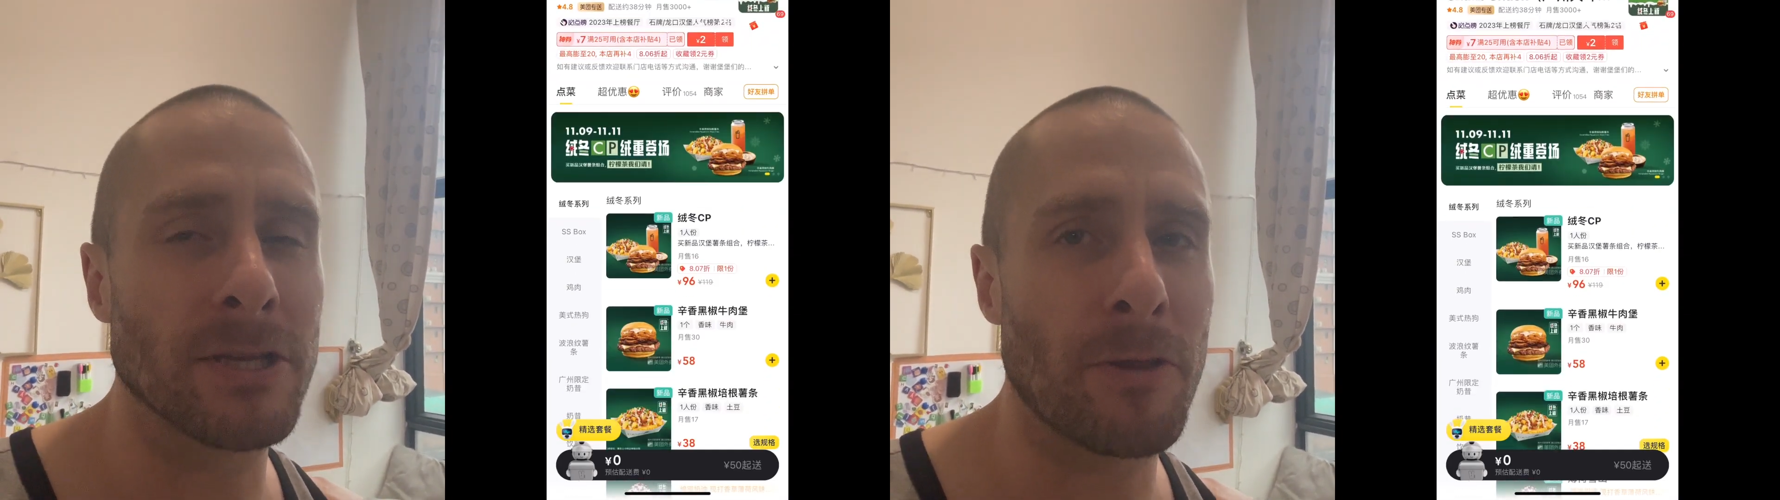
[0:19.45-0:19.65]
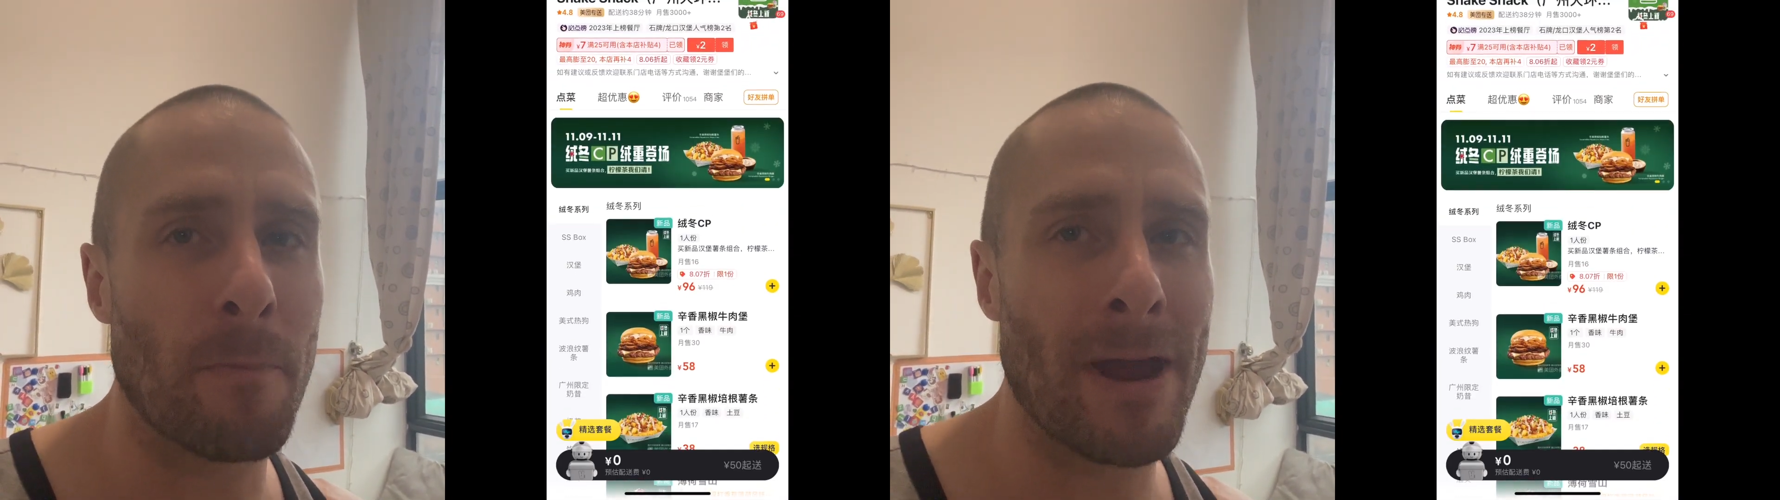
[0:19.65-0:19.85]

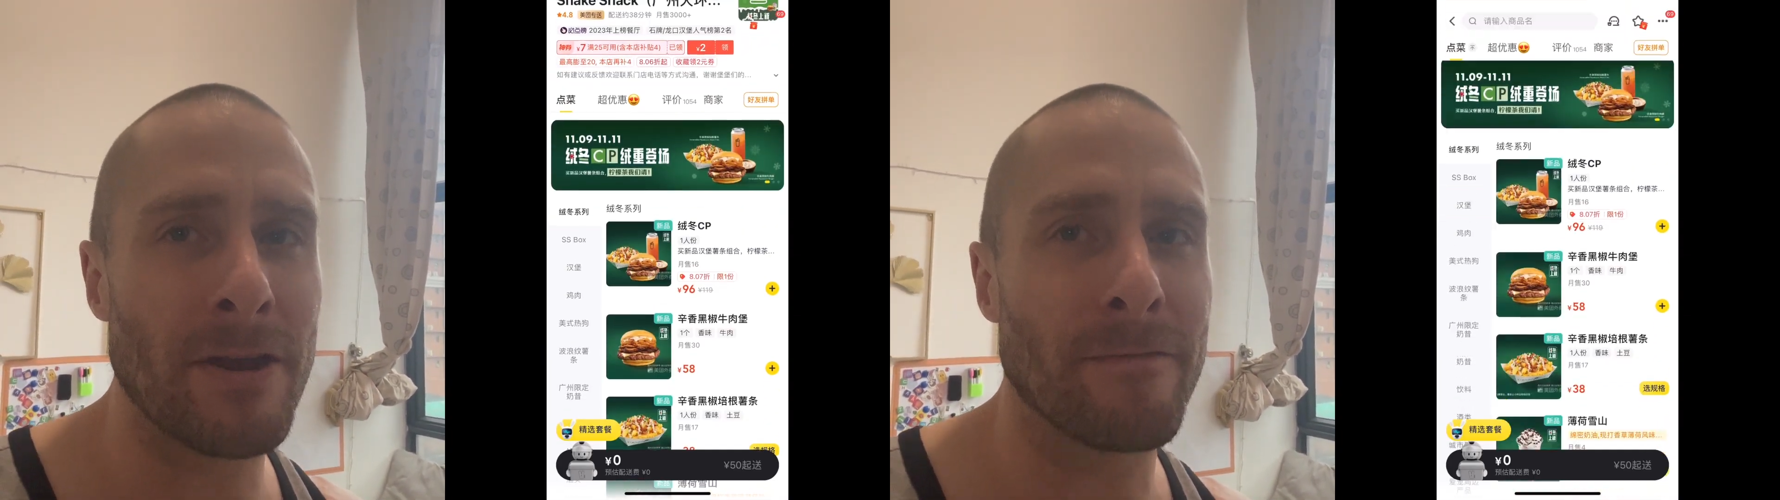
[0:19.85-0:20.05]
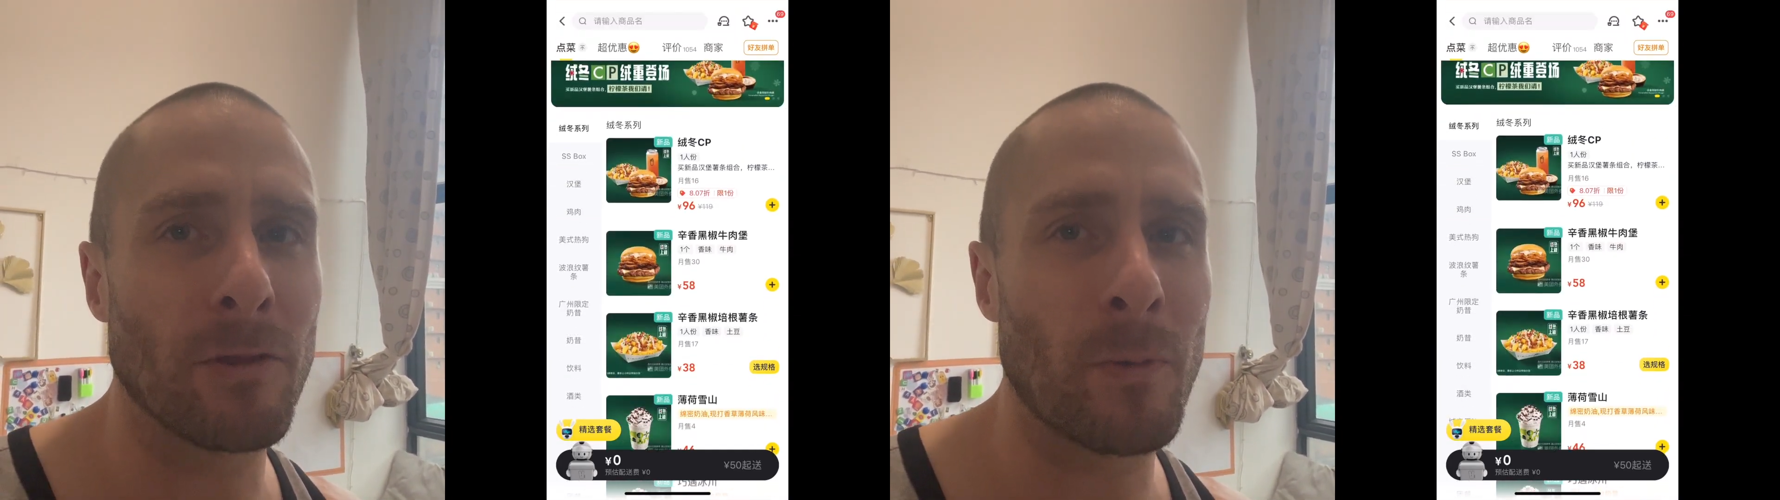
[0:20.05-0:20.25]
on their
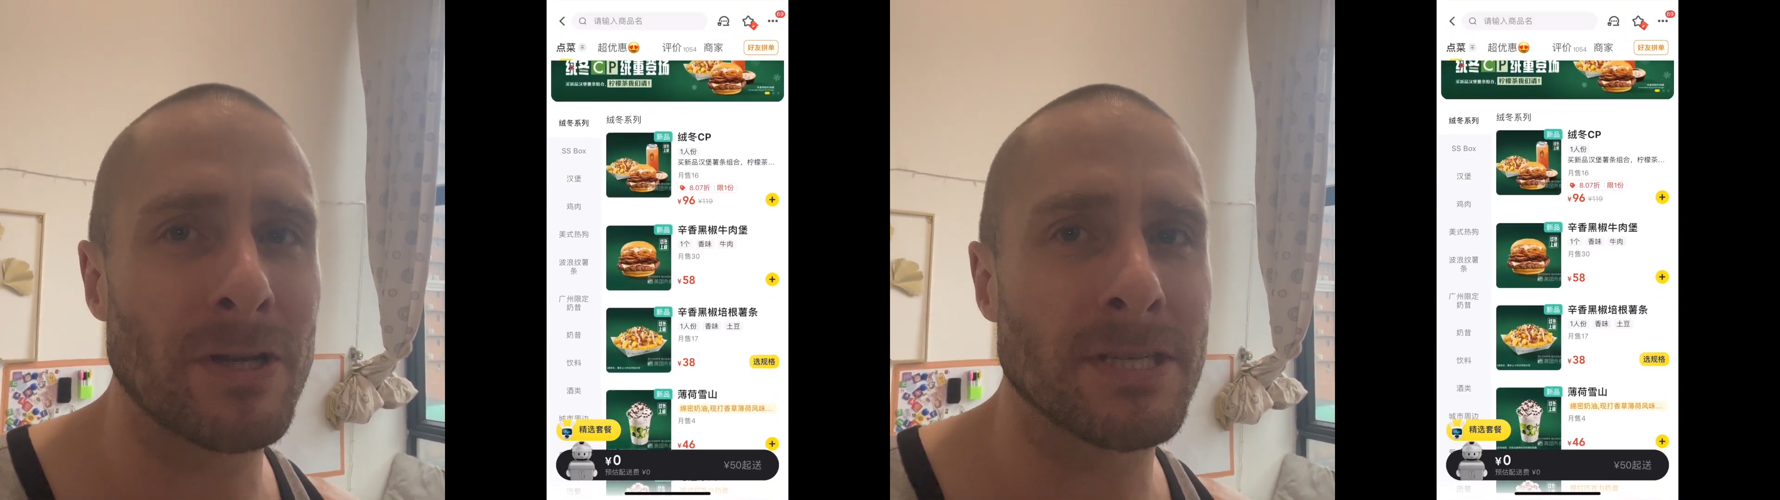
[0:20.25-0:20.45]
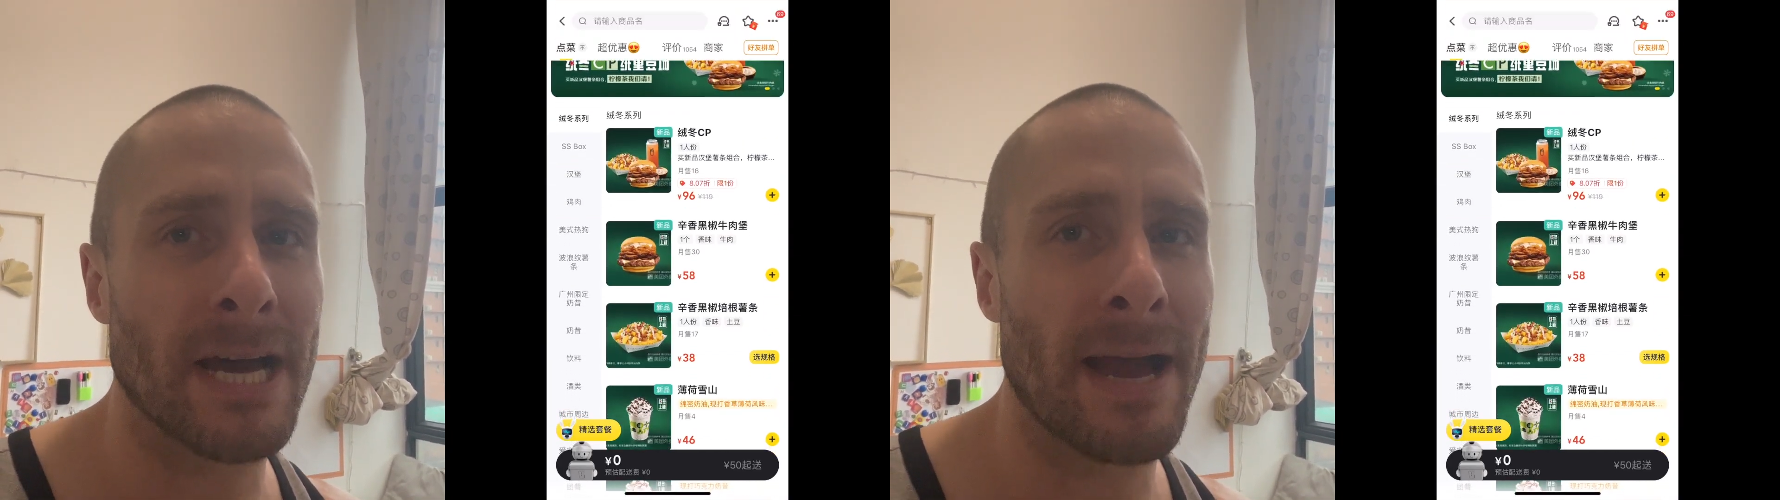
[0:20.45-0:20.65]
menu for the
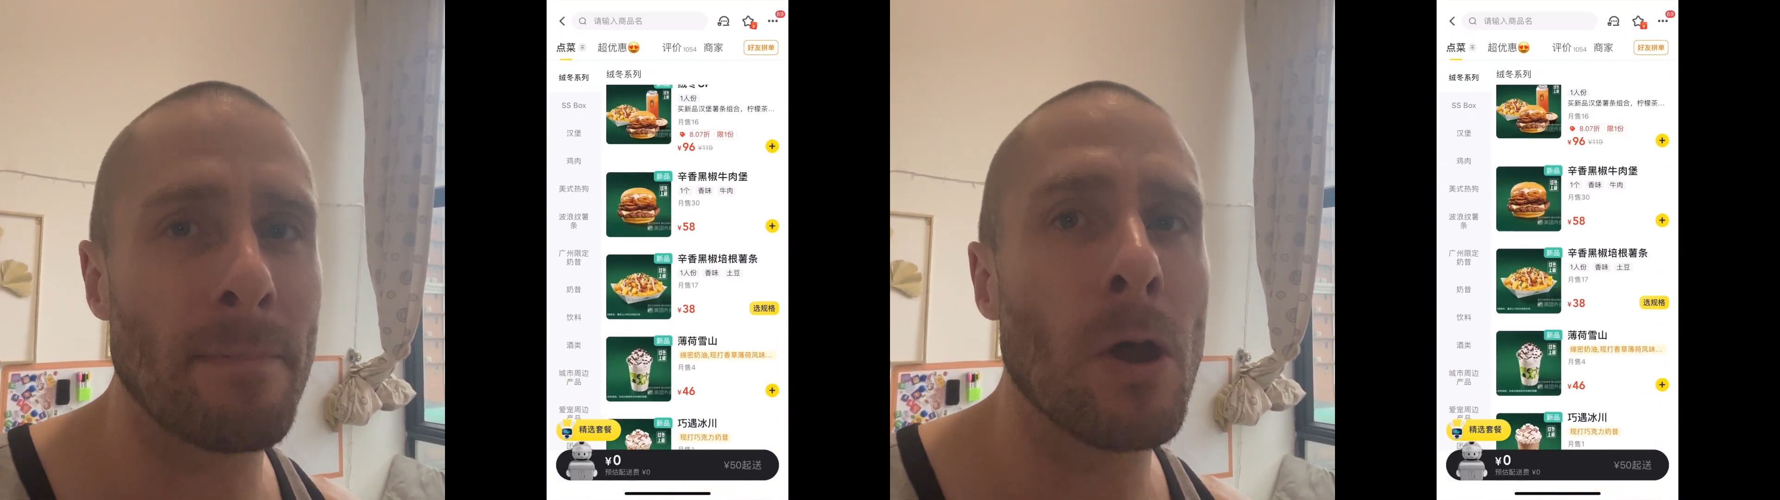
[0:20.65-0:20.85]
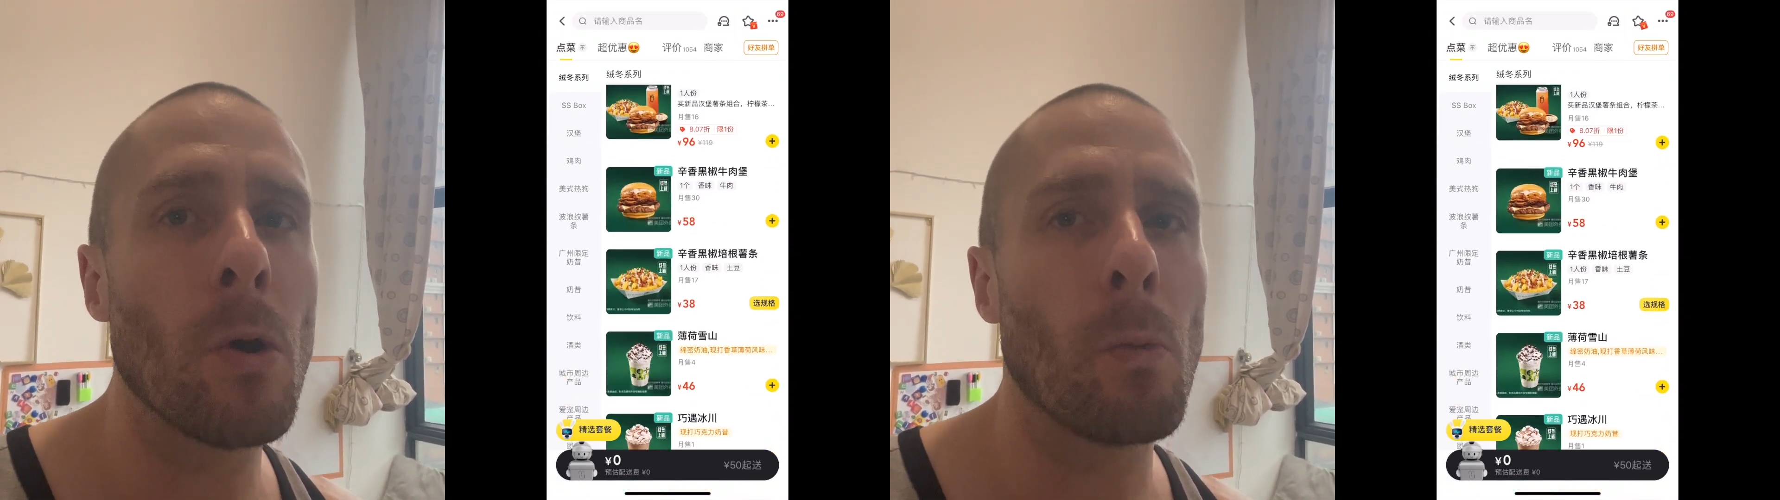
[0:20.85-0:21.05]
winter time.